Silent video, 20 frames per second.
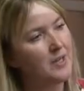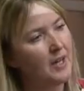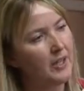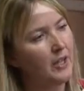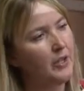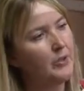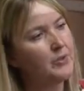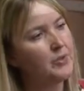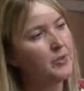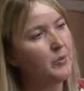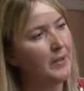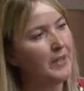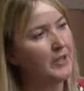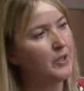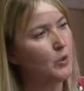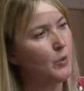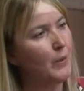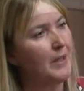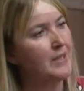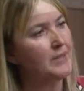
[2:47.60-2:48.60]
like Hootsuite
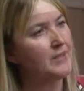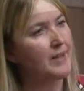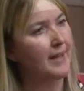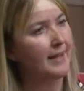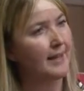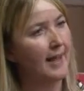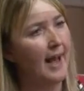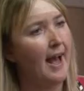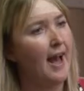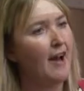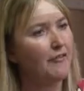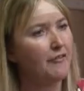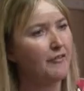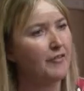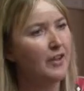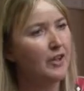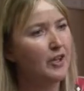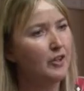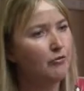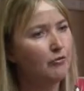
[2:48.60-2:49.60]
and TweetDeck have
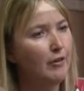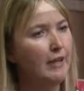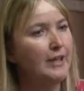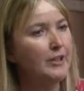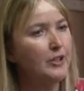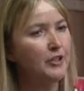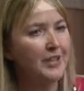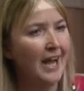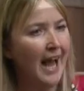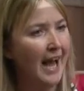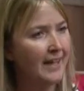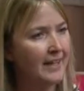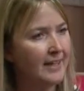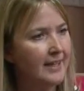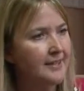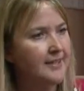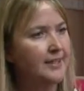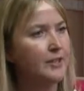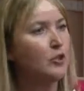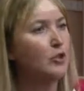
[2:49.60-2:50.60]
really good
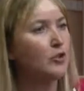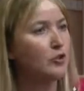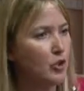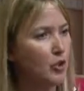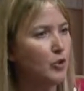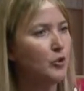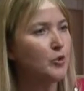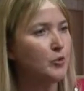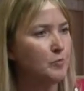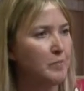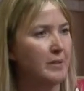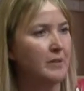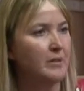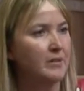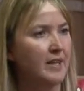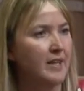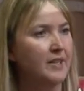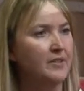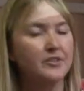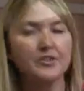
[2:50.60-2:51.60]
analytical tools
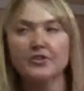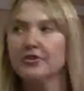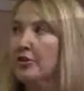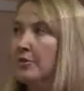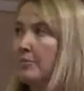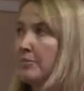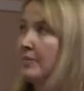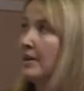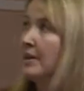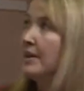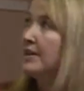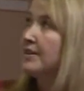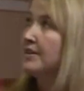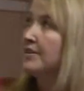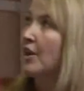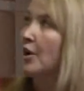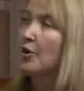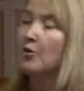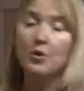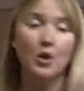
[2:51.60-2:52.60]
built into them.
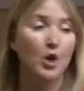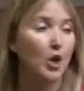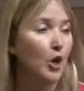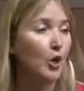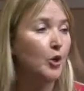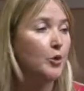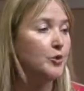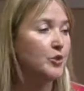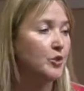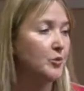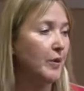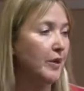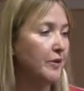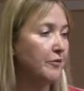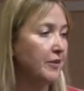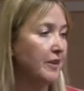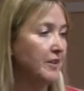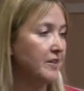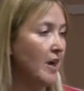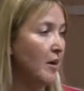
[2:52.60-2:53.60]
So Hootsuite,
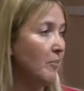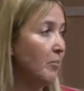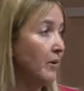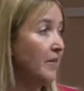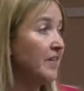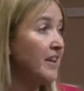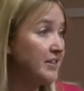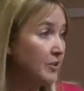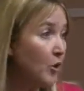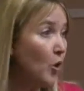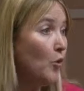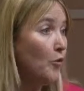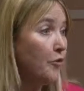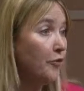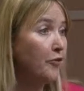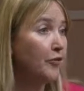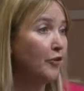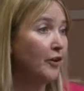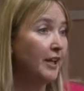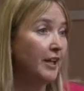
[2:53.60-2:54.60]
for example, and these are all
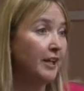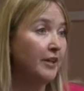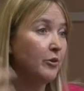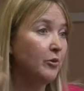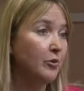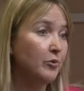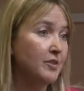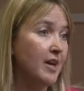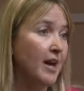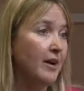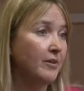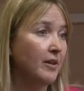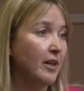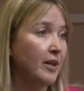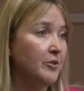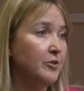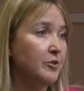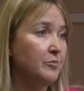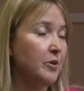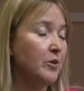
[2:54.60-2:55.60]
free and all
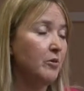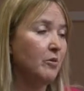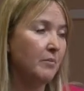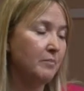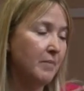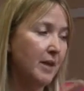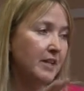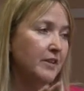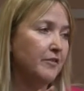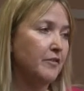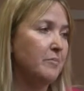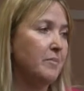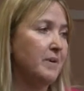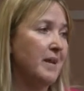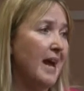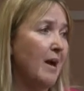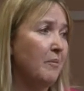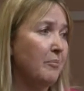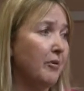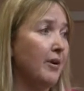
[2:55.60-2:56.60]
downloadable, and many of them are
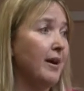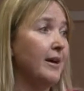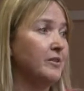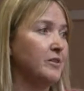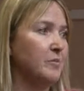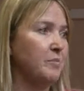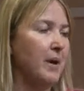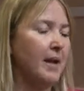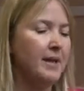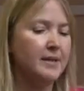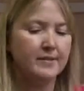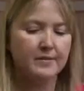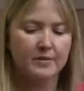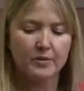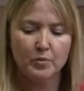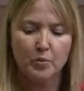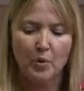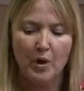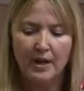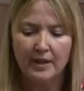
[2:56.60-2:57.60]
now browser-based
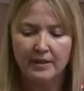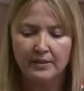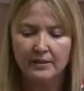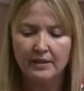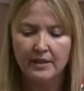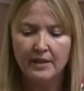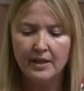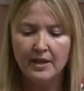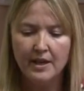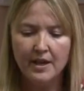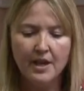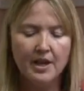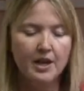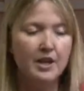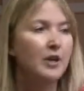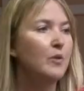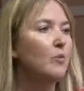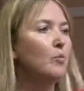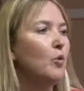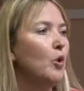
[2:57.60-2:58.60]
as well,
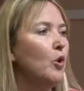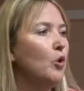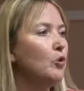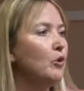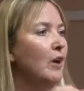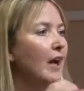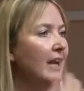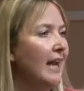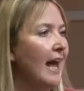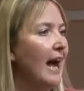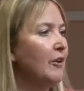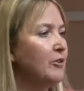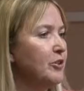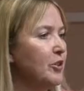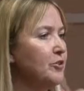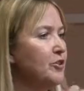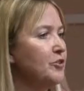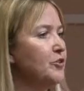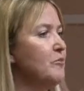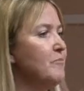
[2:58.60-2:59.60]
will allow
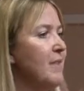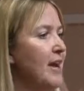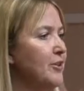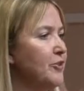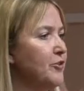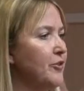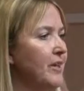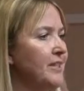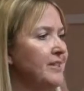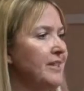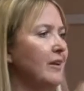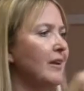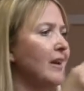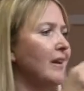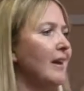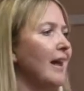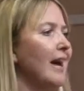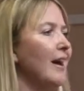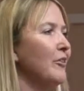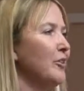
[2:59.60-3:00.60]
you to do metrics. It'll
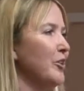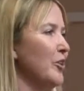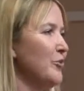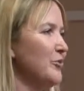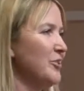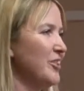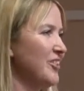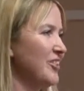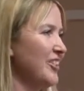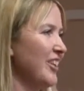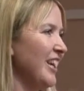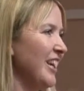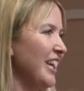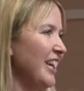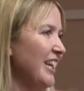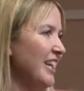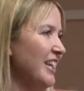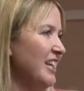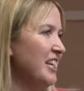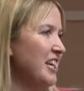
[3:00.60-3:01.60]
allow you to
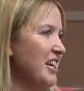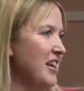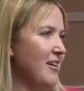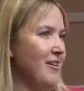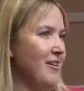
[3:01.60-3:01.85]
see